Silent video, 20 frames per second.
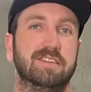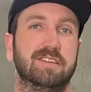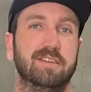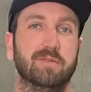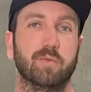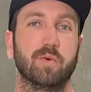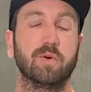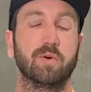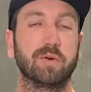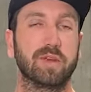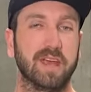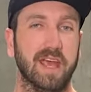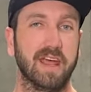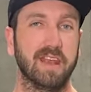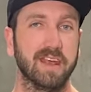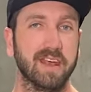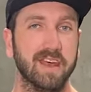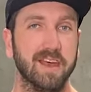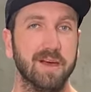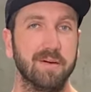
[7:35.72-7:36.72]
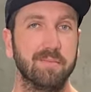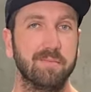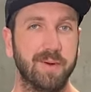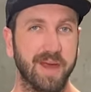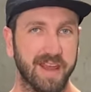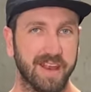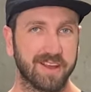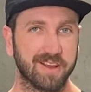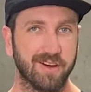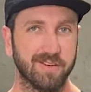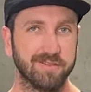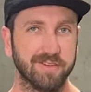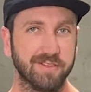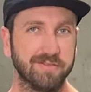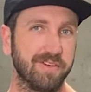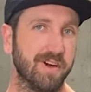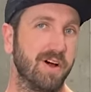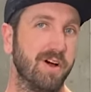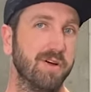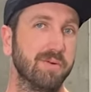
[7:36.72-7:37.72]
will get better coffee
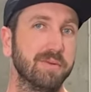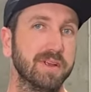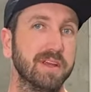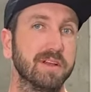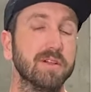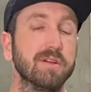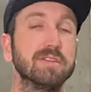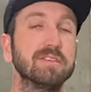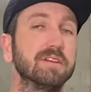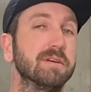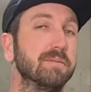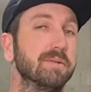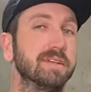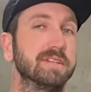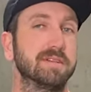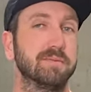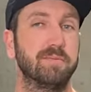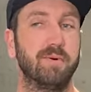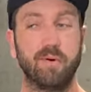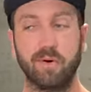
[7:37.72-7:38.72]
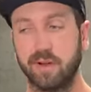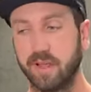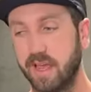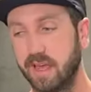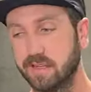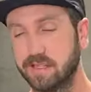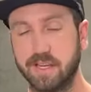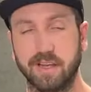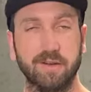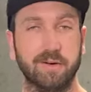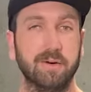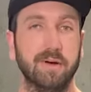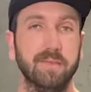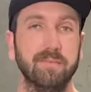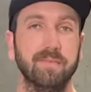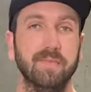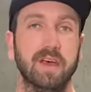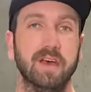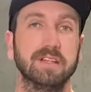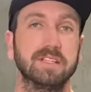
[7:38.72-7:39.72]
for home, but you'll also be supporting our channel
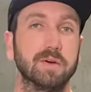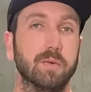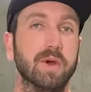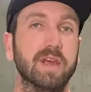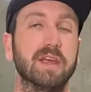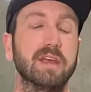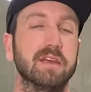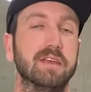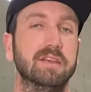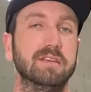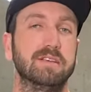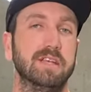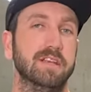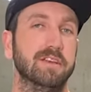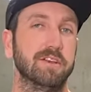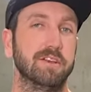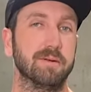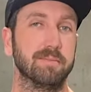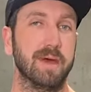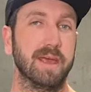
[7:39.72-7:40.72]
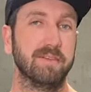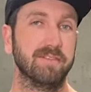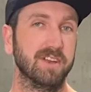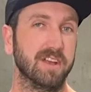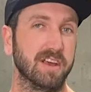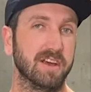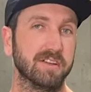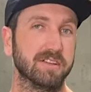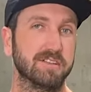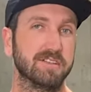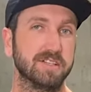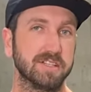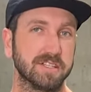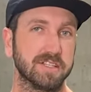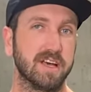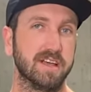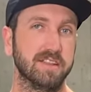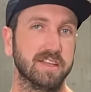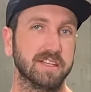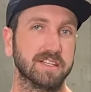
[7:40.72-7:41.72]
so we can continue to make videos just
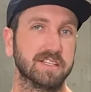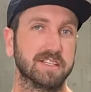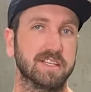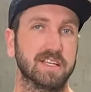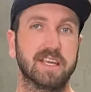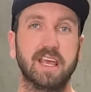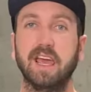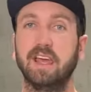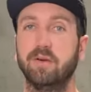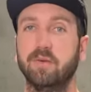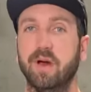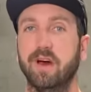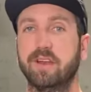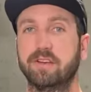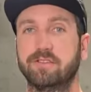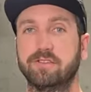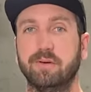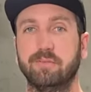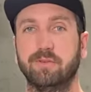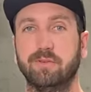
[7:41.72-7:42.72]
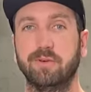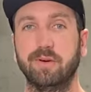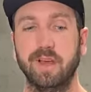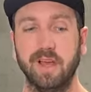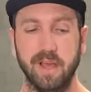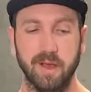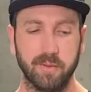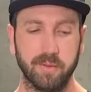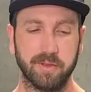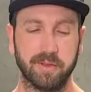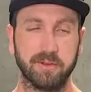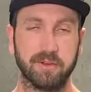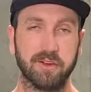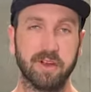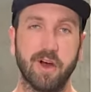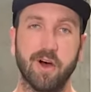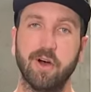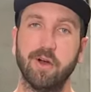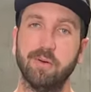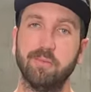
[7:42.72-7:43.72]
like this to get you out of trouble, whether you're at
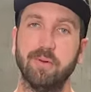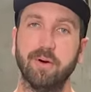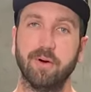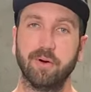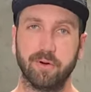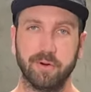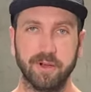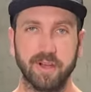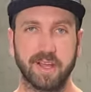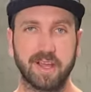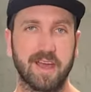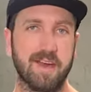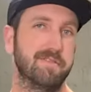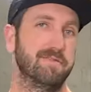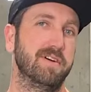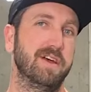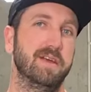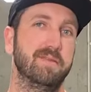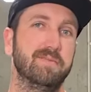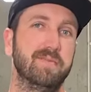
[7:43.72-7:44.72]
home or in a cafe.